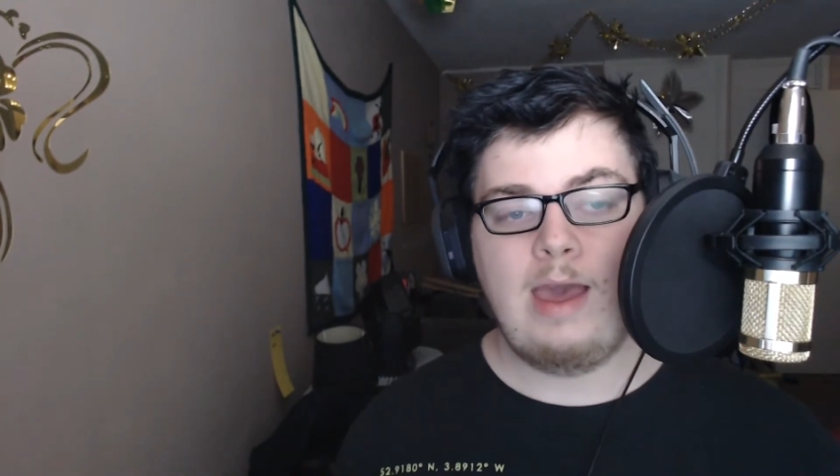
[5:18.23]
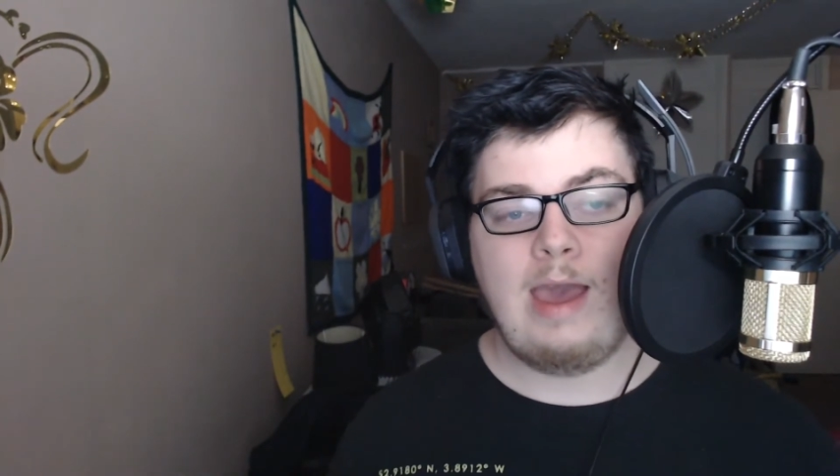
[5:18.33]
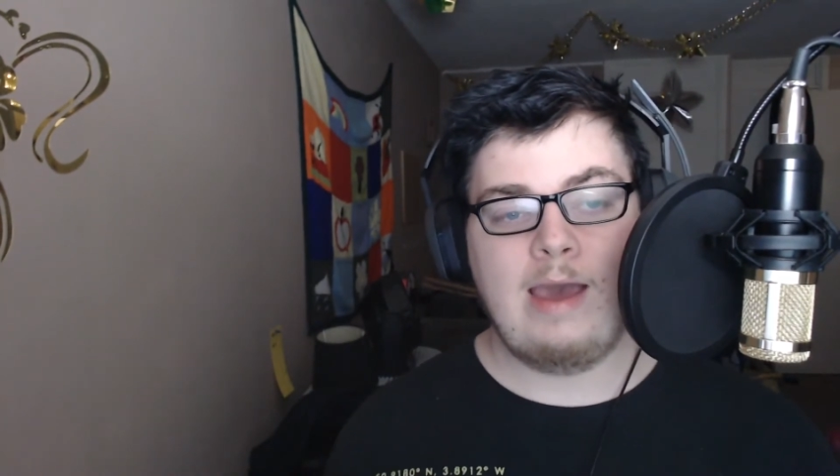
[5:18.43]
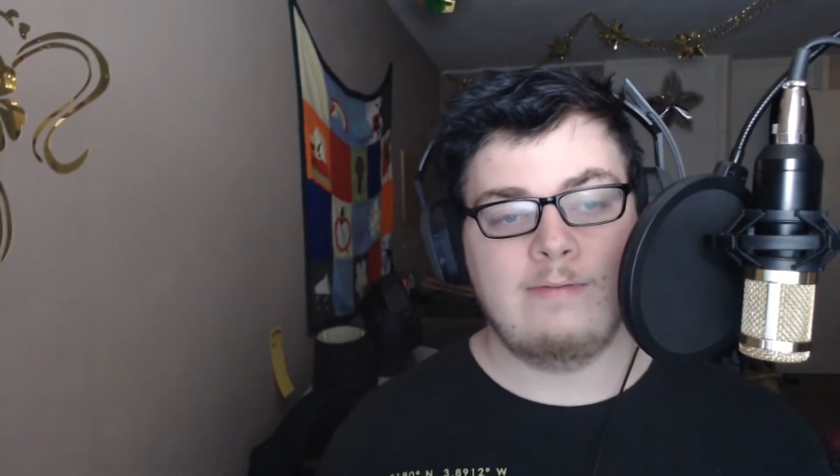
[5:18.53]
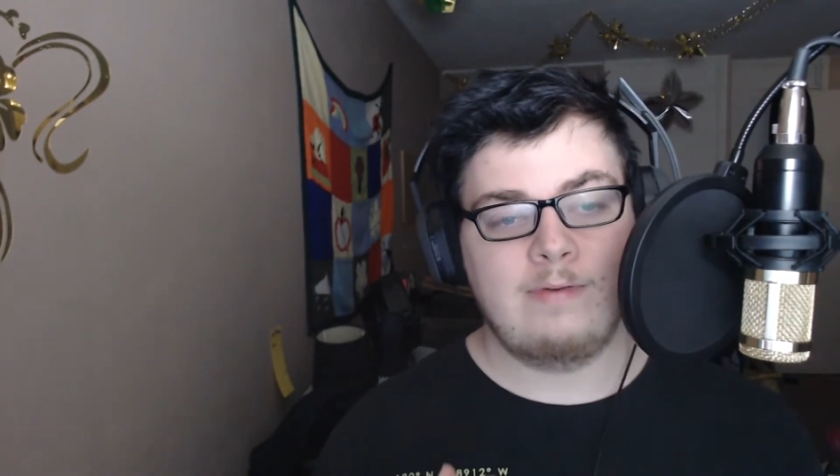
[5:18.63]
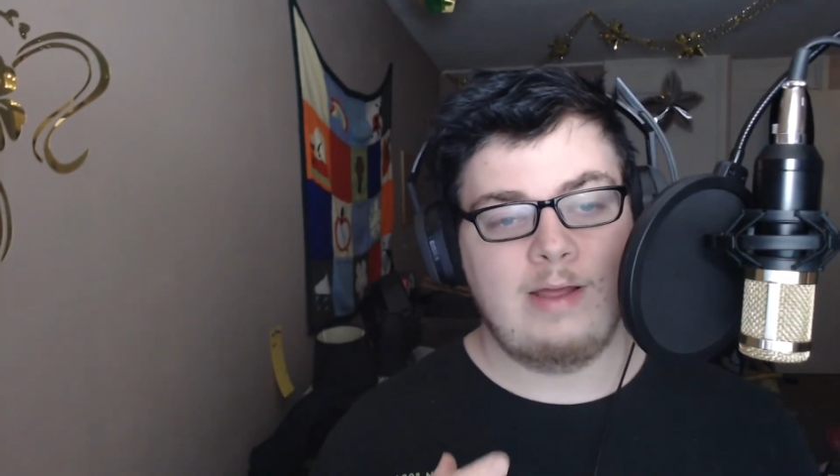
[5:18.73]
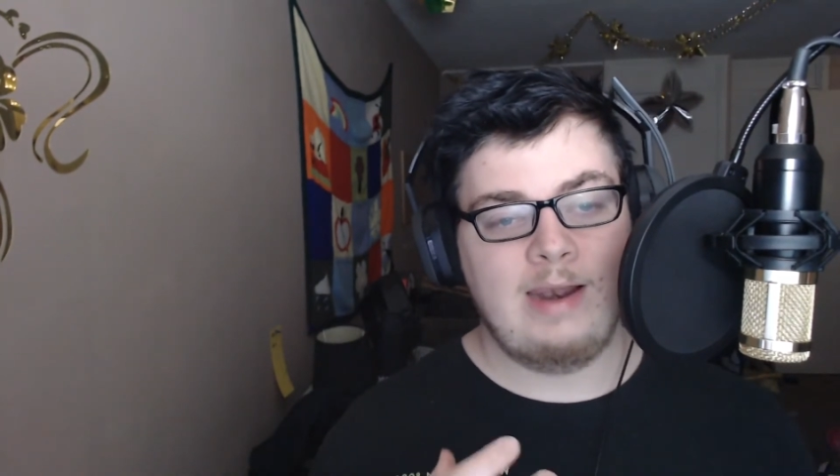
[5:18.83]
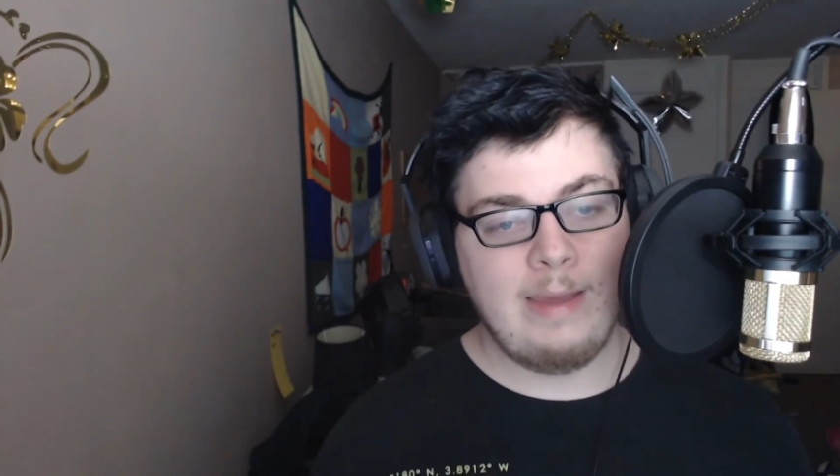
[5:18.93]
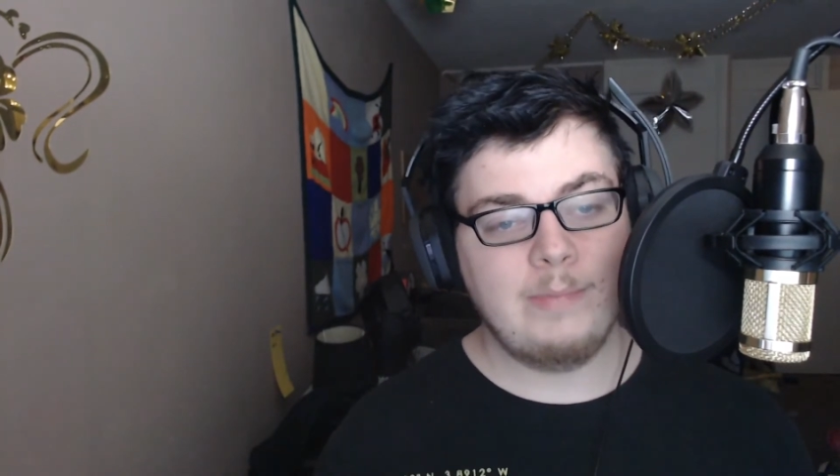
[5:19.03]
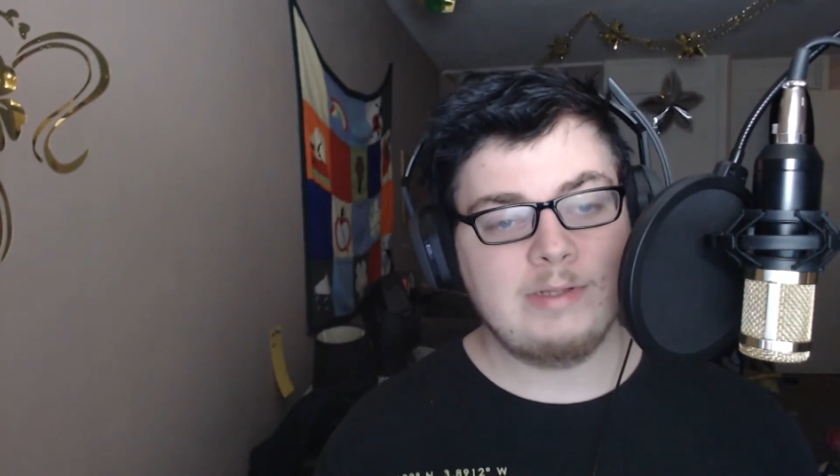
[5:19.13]
have
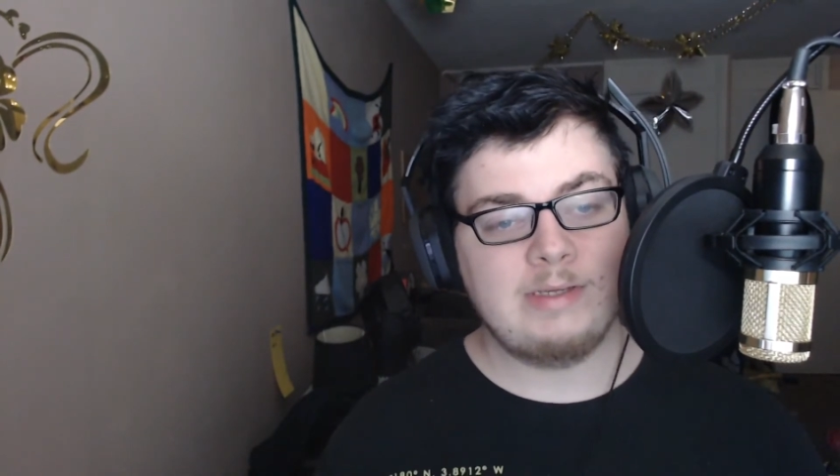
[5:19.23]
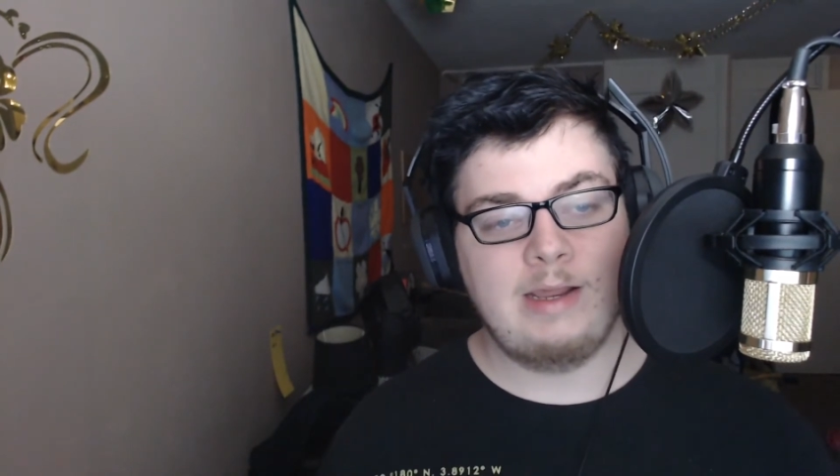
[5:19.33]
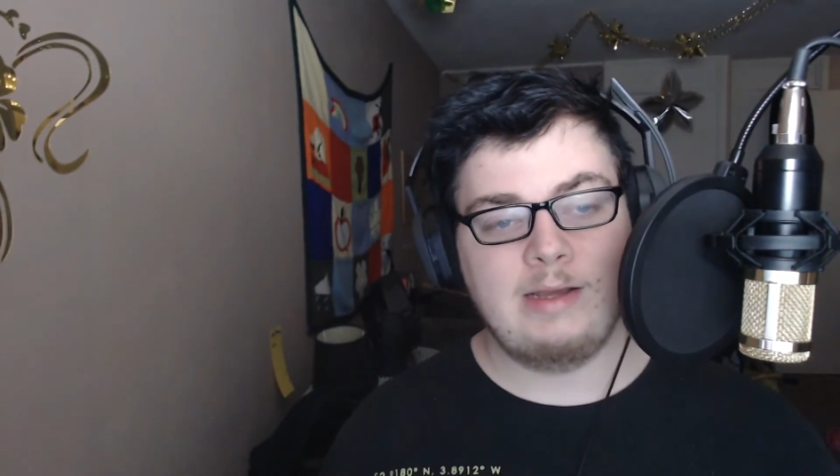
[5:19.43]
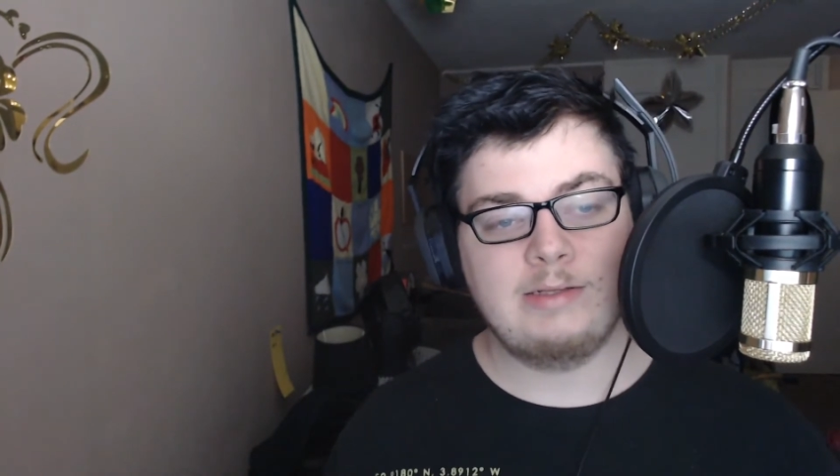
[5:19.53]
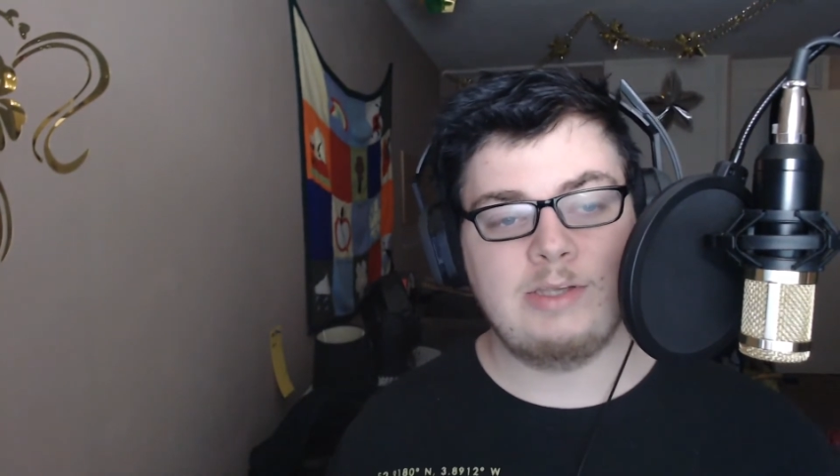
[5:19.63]
limited it.